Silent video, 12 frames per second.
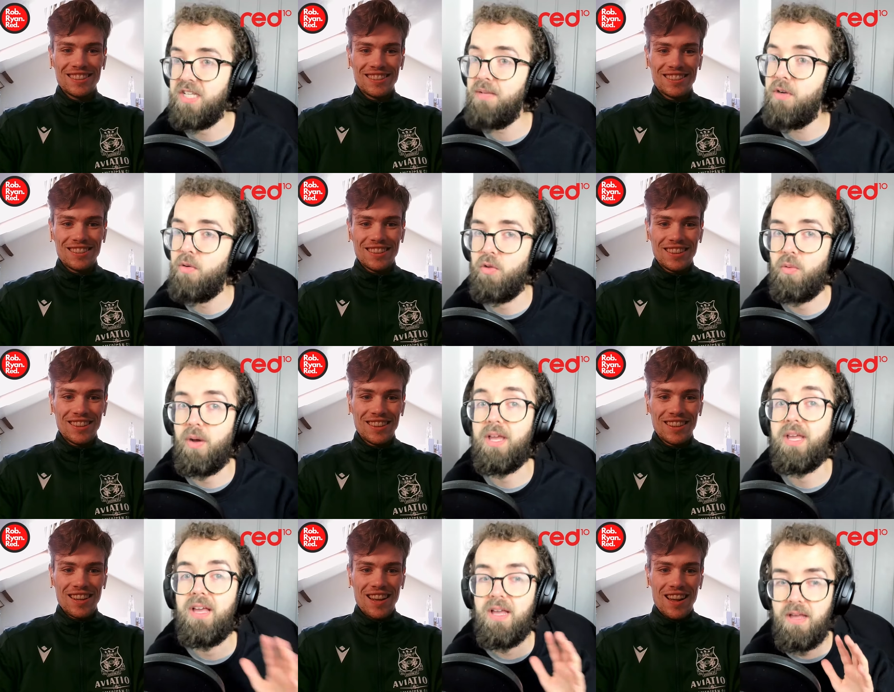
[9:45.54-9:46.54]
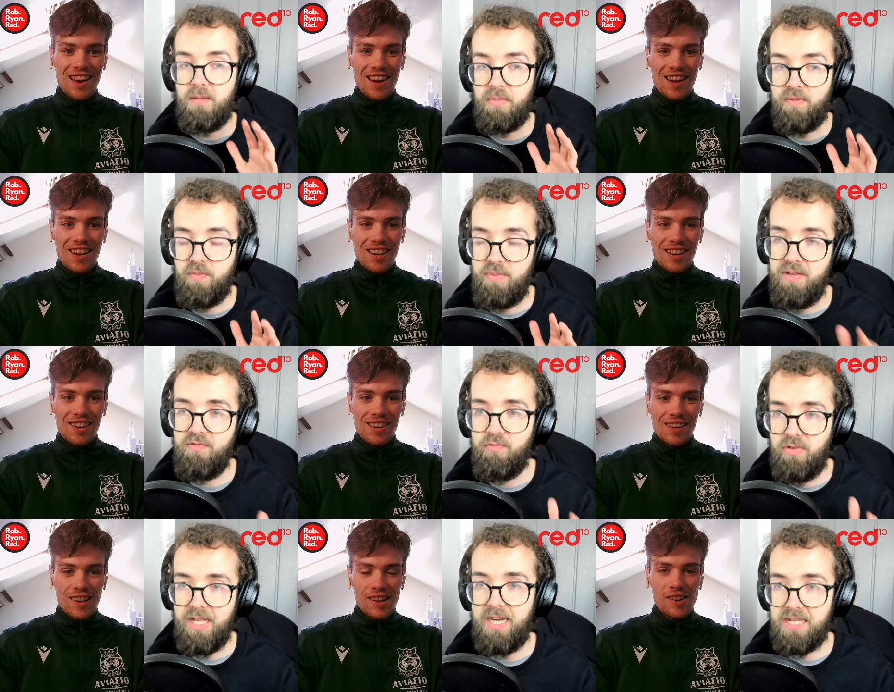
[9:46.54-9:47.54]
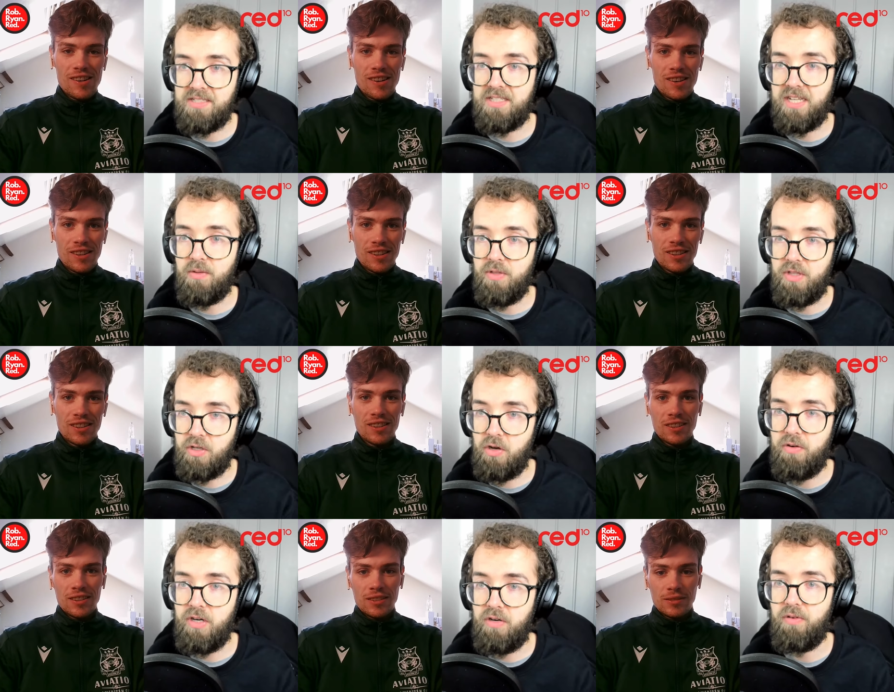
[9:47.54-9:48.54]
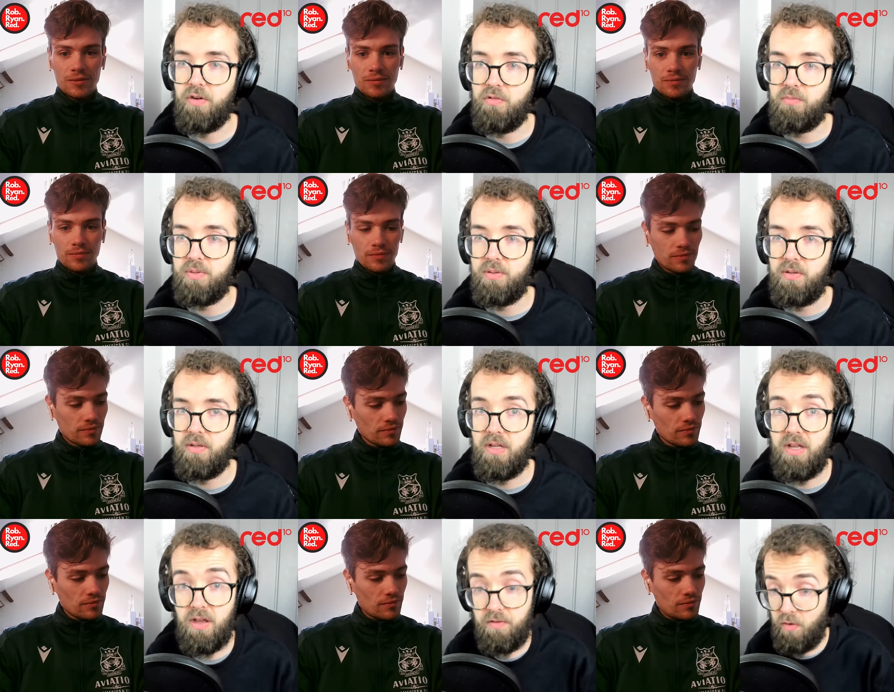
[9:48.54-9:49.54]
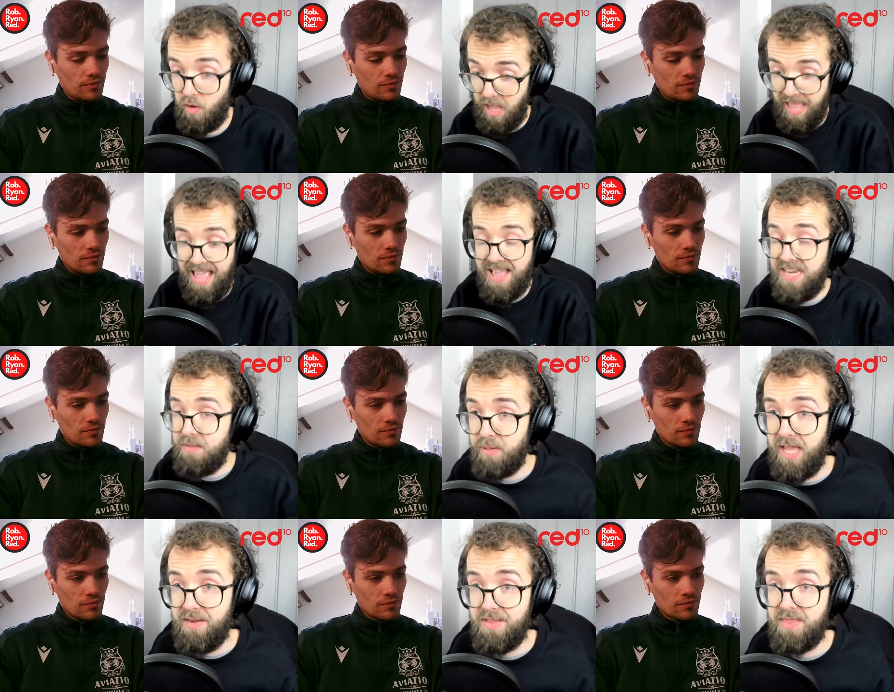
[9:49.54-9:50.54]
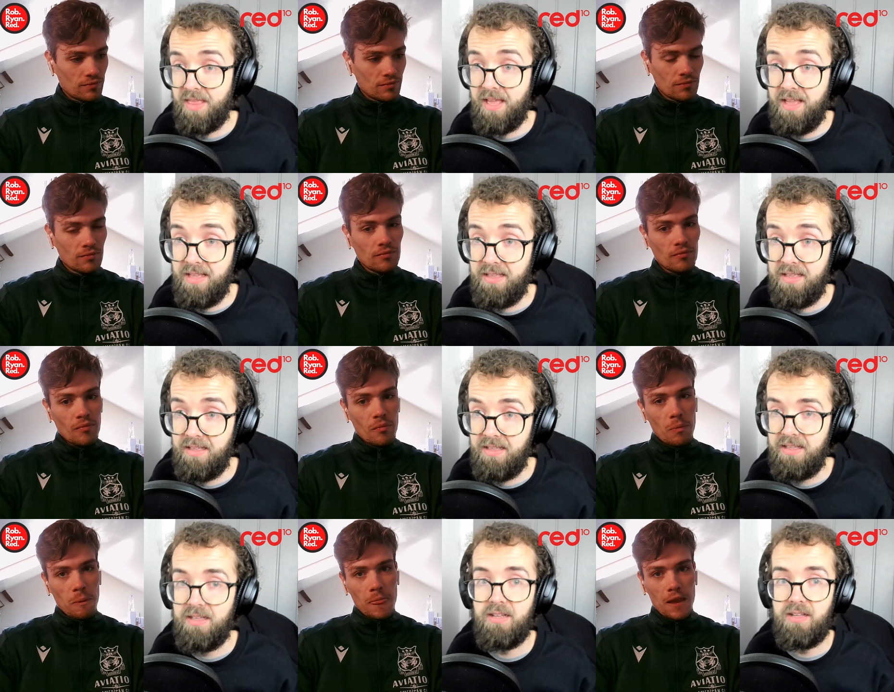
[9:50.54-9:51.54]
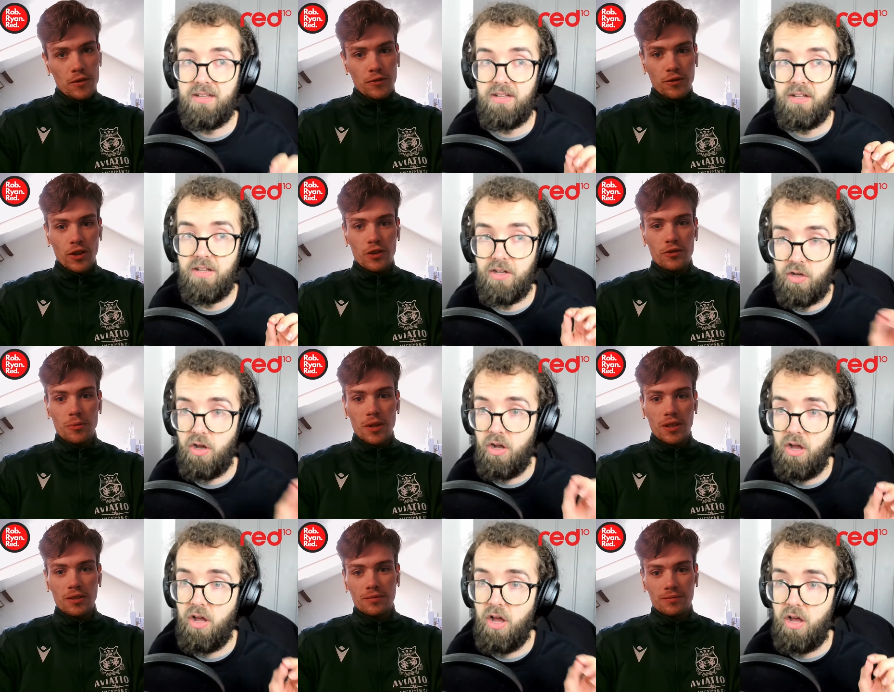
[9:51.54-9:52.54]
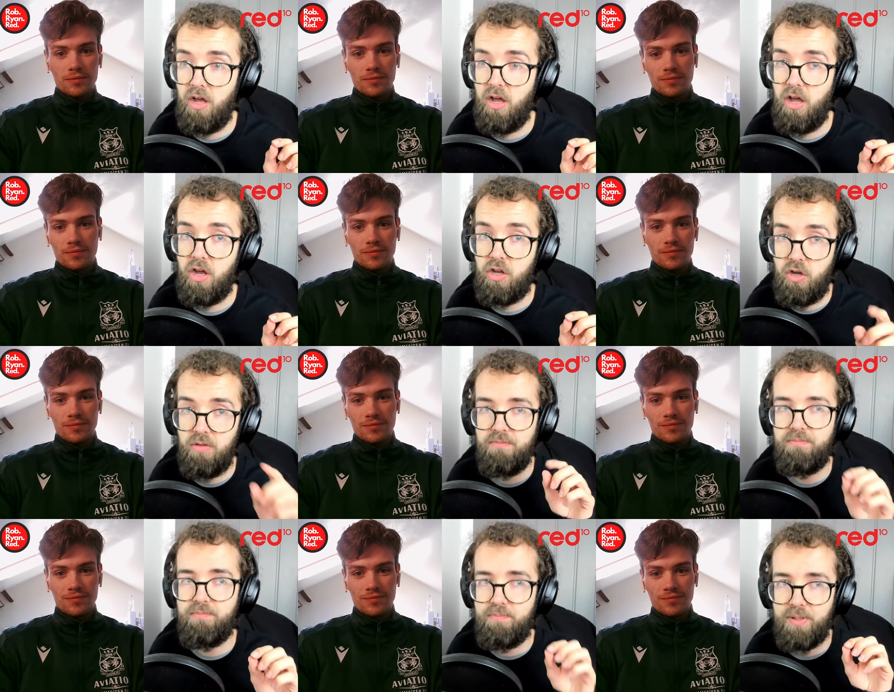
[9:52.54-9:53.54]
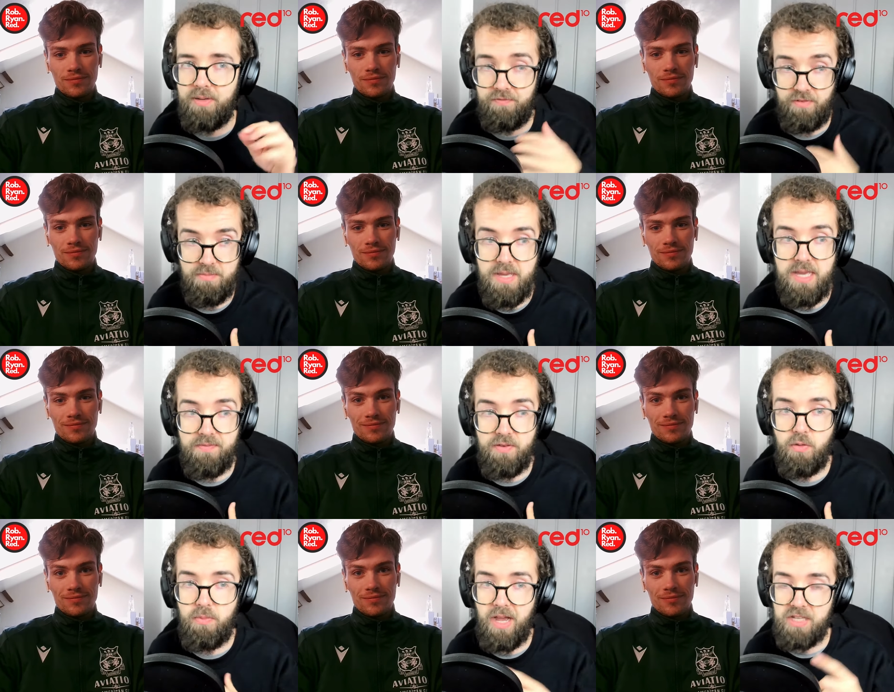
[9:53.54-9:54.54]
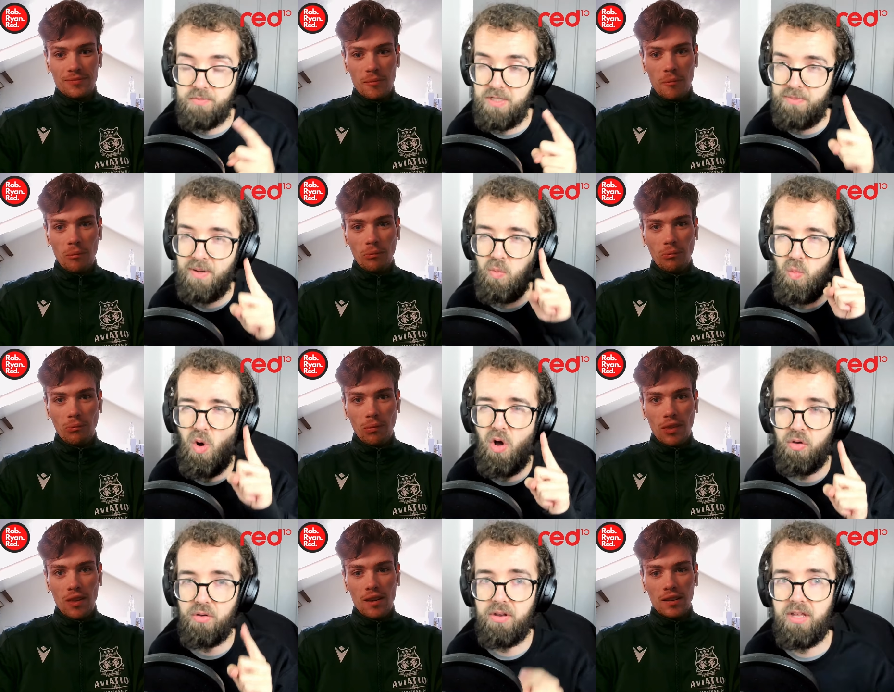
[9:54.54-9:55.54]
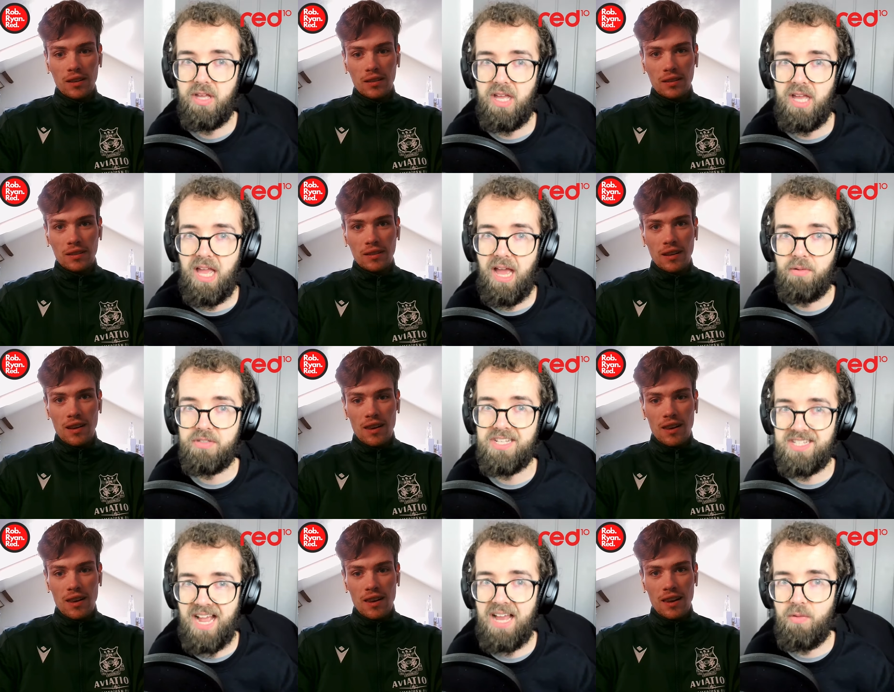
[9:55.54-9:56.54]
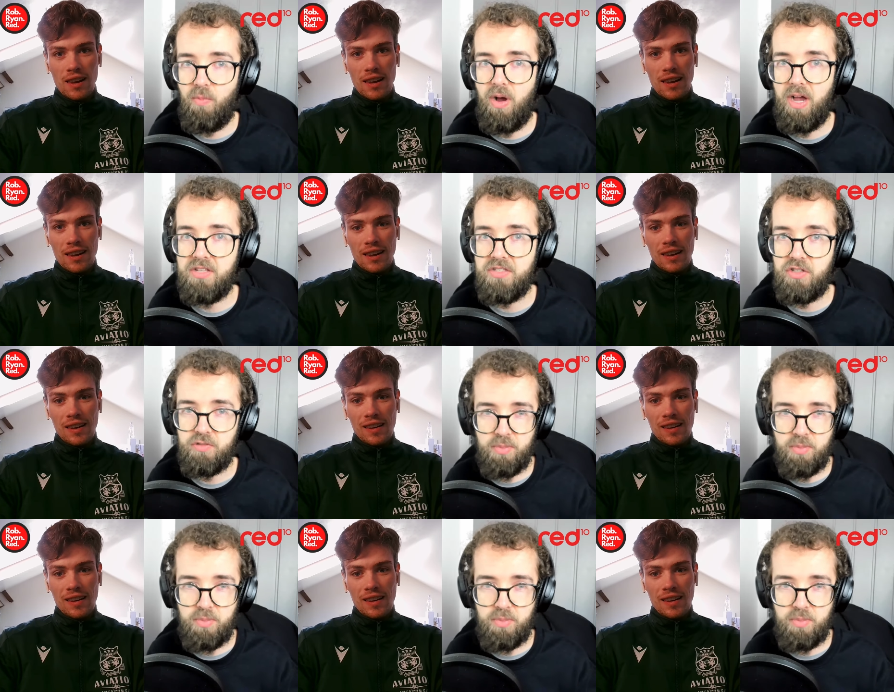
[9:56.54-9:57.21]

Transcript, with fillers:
Speaker 1: see him go all the way. But if you're being realistic with the current group of any player in there,
Speaker 2: there's three for a, me.
Speaker 1: A, a, but for me, if you ask me to pick one, I would say talent wise and just